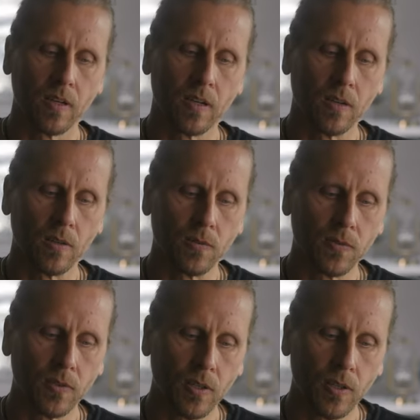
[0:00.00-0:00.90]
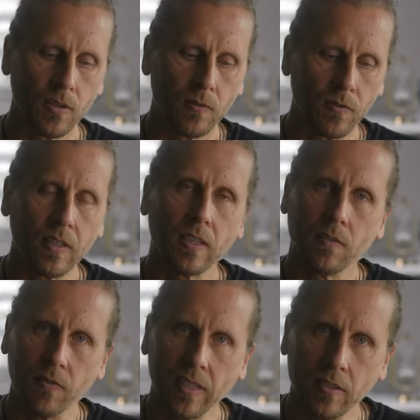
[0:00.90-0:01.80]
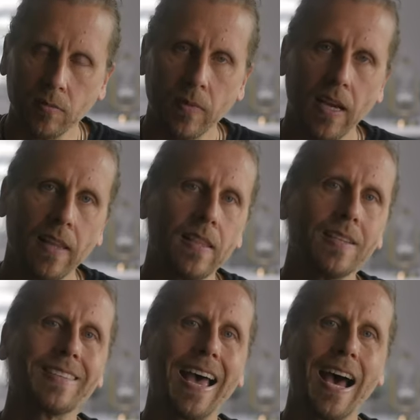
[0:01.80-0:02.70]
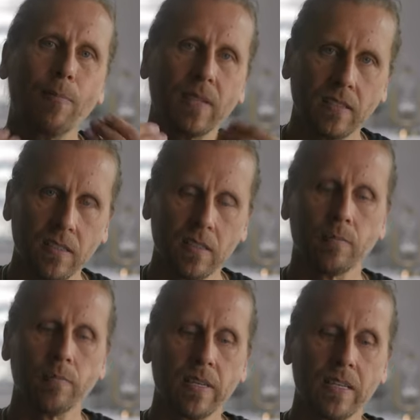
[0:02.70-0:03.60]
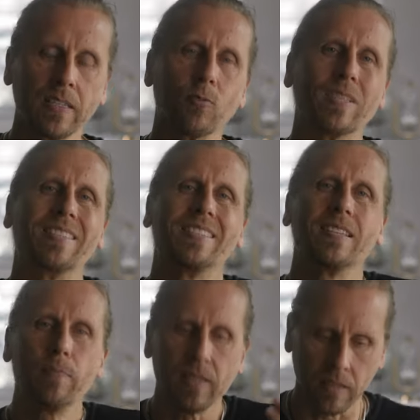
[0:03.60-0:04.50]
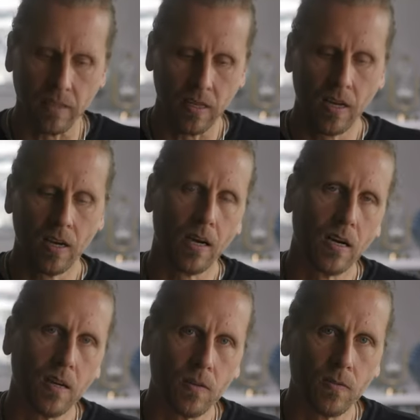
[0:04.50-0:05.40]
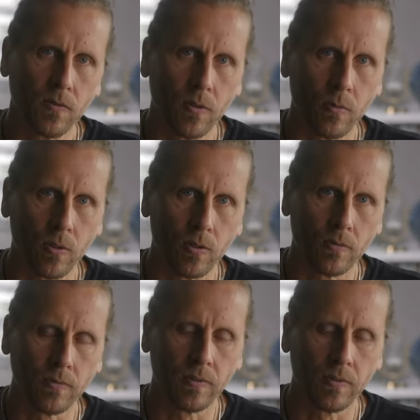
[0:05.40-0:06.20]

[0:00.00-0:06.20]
of feeling a victim and things happening to them, being the recipient of the world.